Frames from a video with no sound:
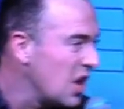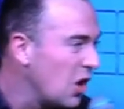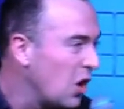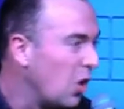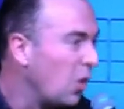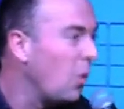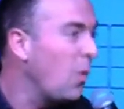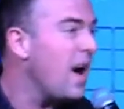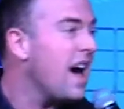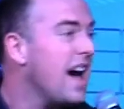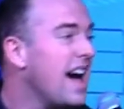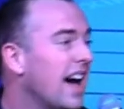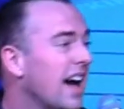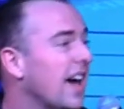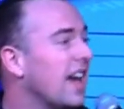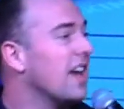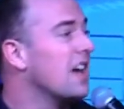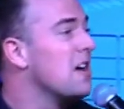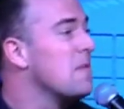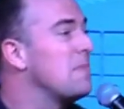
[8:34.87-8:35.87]

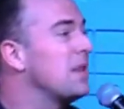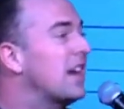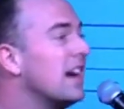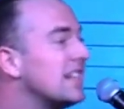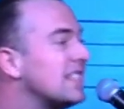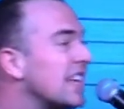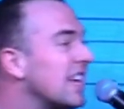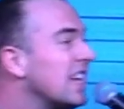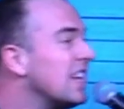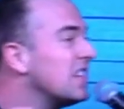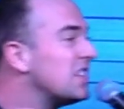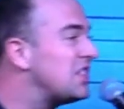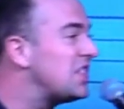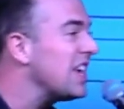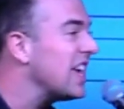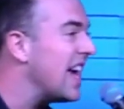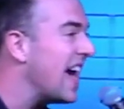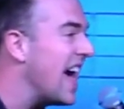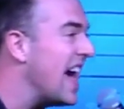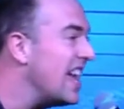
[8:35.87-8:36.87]
Why? Because it is
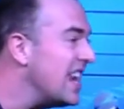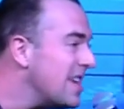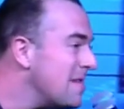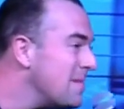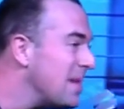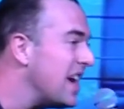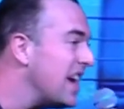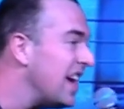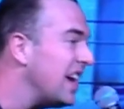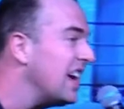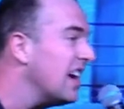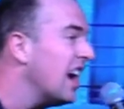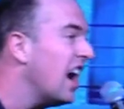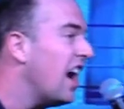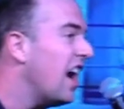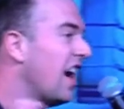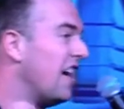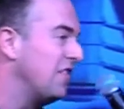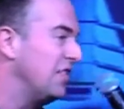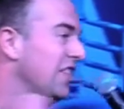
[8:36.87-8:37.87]
the enemy
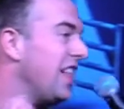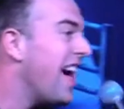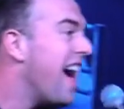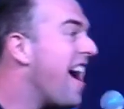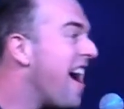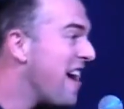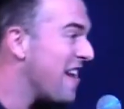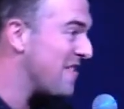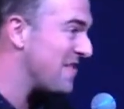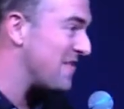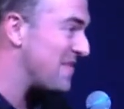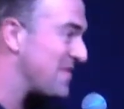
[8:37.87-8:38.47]
of love.